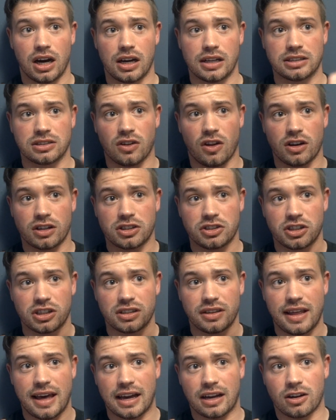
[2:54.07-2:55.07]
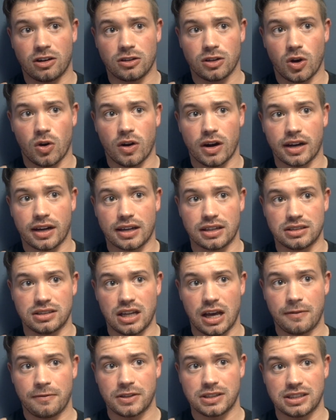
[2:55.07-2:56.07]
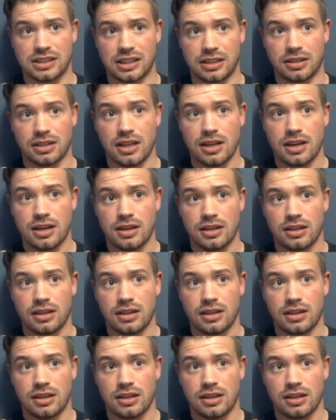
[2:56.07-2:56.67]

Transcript: As long as you're in that caloric deficit,